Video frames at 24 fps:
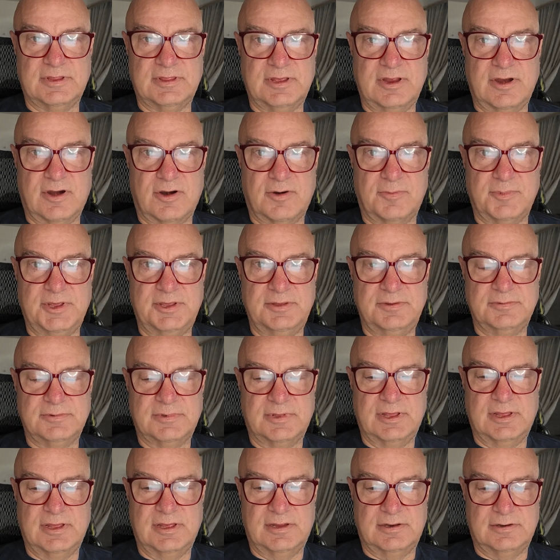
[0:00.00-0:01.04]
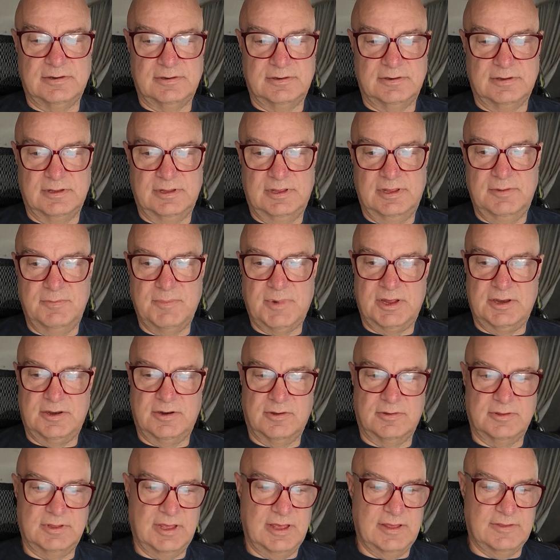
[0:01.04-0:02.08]
in the Army, and he might
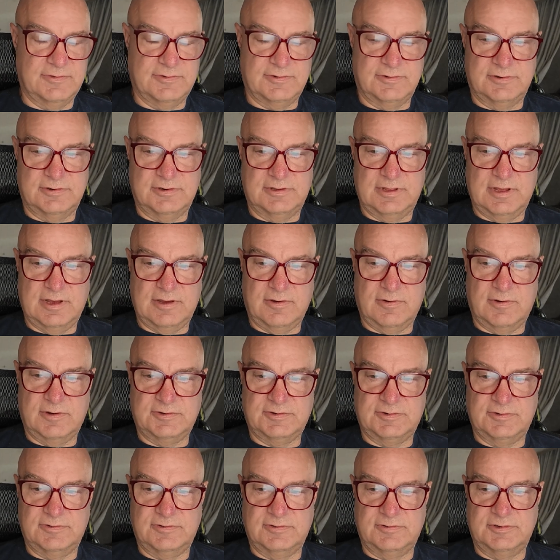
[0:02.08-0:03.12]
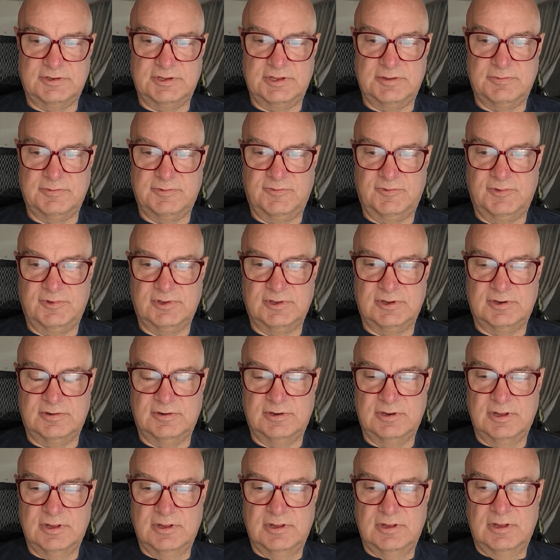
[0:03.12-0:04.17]
know the answer to that question. So Tim, if
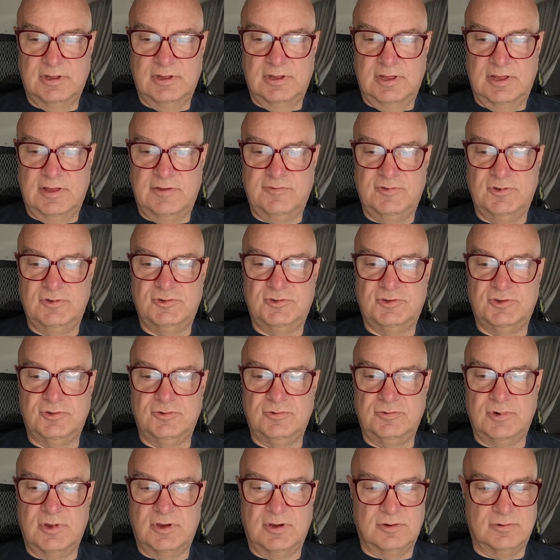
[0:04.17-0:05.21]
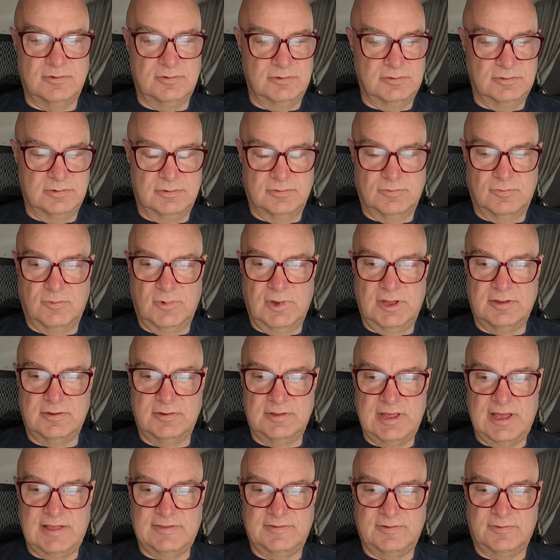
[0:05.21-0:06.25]
you do know whether
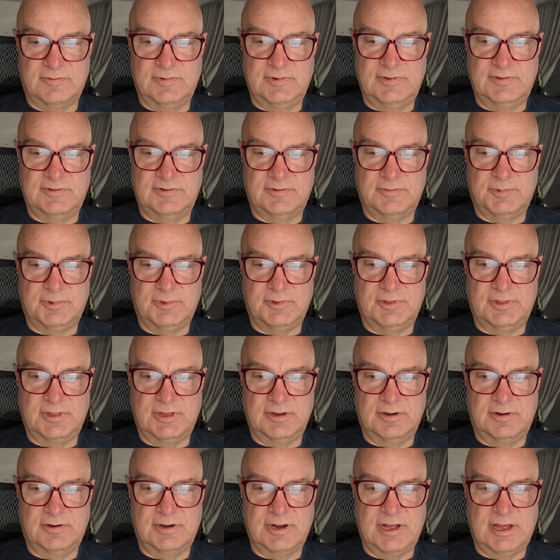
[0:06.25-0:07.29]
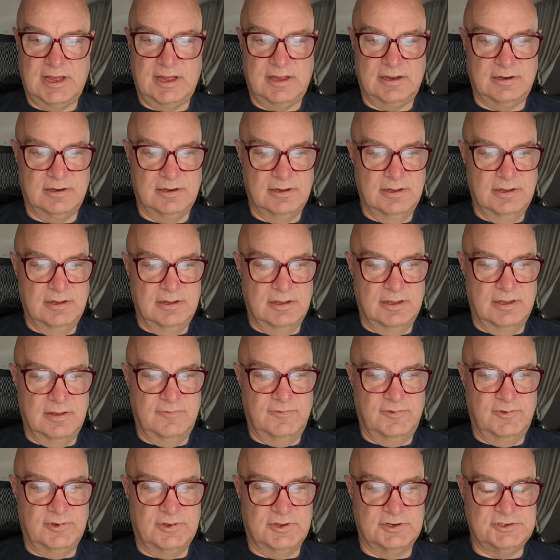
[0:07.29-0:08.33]
that's a reasonable thing or not,
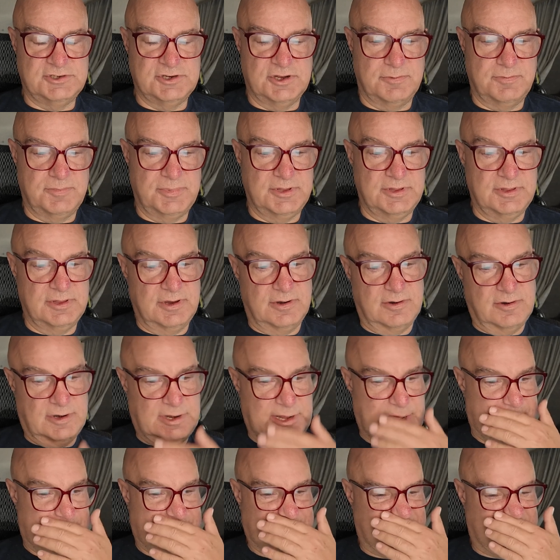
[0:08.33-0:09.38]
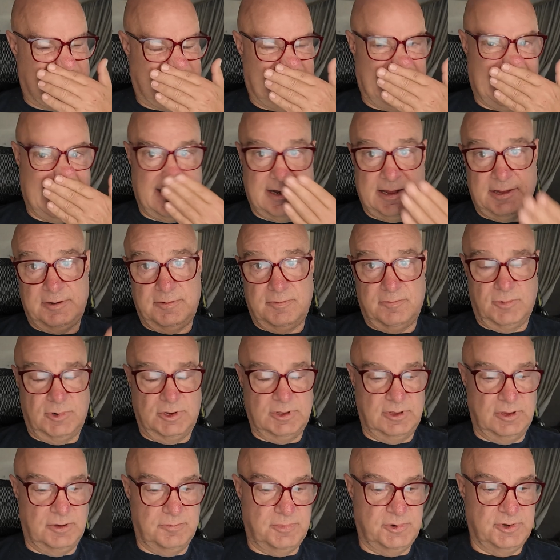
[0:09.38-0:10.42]
if you could jump in there and answer that, I'd
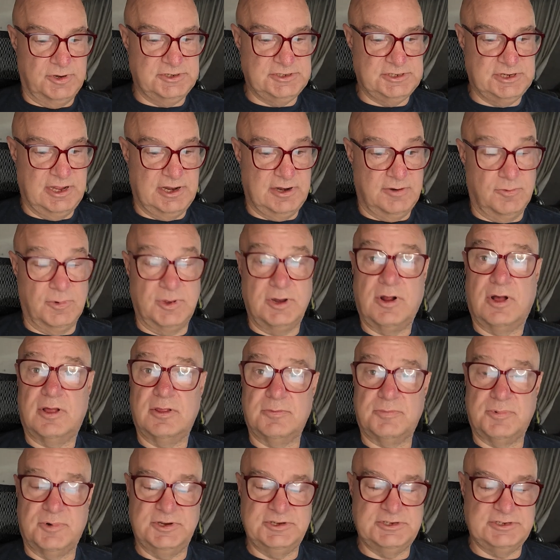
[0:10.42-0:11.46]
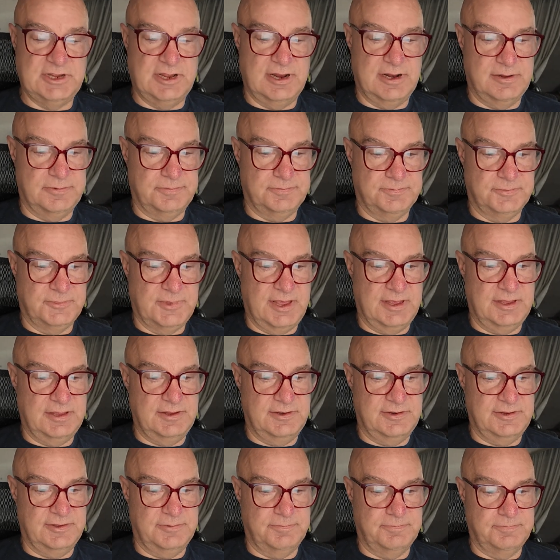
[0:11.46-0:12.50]
really appreciate it. We'd all appreciate it. Thank
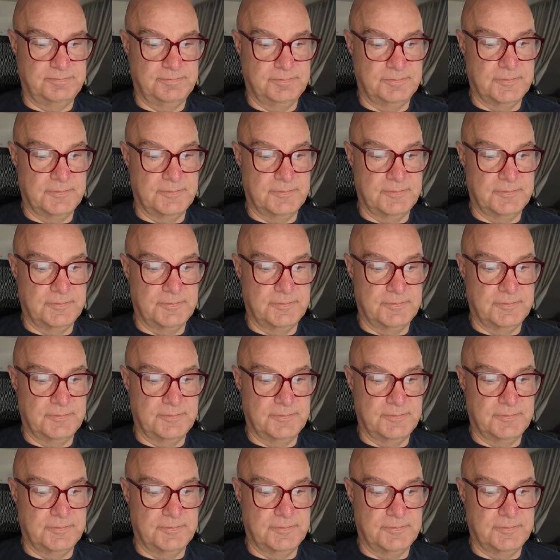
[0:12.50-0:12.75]
you, Tim.